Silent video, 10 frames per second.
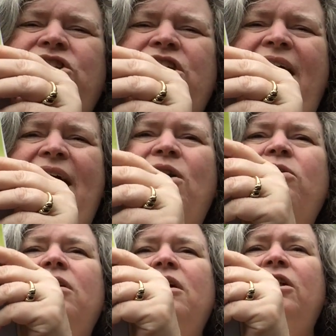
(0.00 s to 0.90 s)

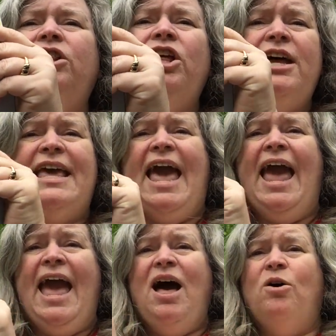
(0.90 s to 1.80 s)
shout,
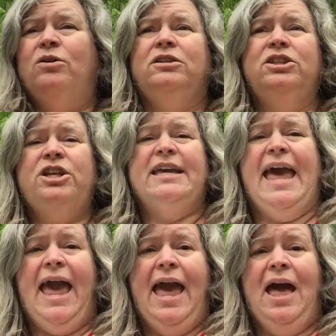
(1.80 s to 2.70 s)
look out, look
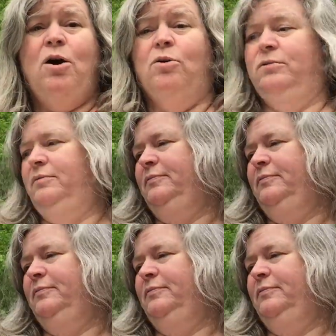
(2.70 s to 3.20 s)
out.